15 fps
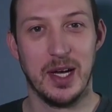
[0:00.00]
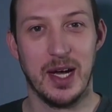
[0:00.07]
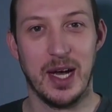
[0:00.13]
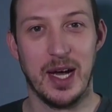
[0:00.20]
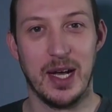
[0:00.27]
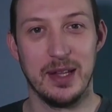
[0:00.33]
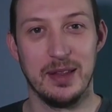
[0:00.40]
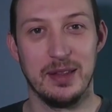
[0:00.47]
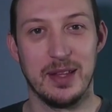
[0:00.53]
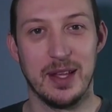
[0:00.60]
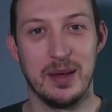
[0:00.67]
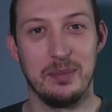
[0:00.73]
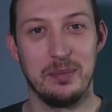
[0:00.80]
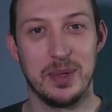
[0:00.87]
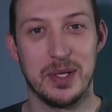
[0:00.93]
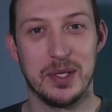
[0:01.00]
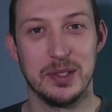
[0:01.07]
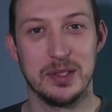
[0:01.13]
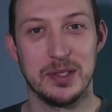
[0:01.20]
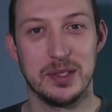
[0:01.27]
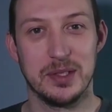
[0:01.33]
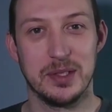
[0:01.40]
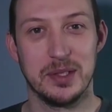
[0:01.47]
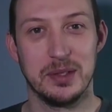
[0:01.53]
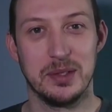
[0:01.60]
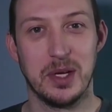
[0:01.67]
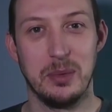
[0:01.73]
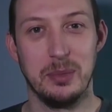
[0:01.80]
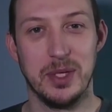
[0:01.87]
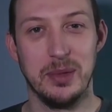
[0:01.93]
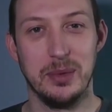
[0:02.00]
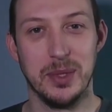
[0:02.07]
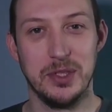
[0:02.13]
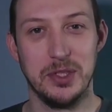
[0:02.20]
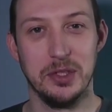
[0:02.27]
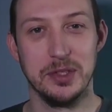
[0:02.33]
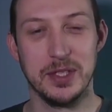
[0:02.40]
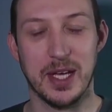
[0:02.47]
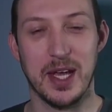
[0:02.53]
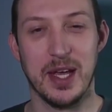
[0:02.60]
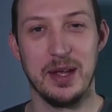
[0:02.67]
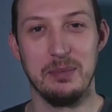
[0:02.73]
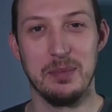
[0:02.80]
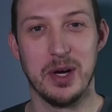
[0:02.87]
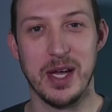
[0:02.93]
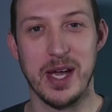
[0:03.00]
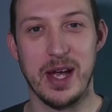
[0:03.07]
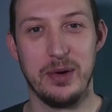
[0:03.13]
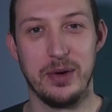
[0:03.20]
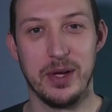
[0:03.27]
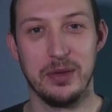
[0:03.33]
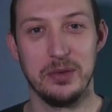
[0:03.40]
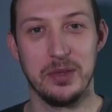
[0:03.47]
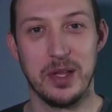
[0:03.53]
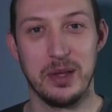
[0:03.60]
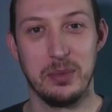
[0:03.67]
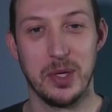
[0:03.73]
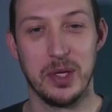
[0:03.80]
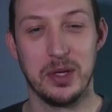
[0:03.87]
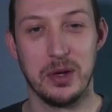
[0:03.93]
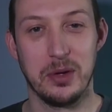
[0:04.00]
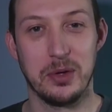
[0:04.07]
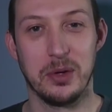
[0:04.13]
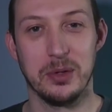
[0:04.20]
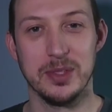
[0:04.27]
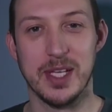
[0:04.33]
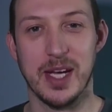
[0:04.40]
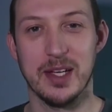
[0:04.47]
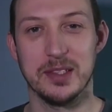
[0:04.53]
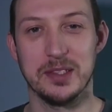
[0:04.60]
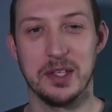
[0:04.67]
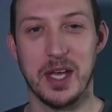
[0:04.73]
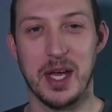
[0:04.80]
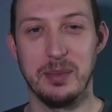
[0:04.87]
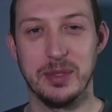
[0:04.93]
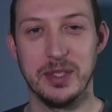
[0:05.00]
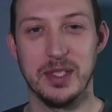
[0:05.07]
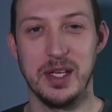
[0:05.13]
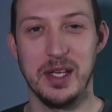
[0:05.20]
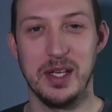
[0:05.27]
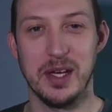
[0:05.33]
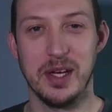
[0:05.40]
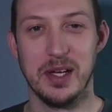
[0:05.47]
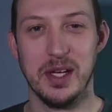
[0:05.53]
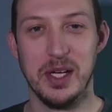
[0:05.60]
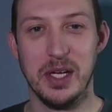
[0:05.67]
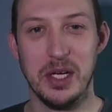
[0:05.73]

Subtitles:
and that because nobody was using it in my area and there were no contacts, I came to the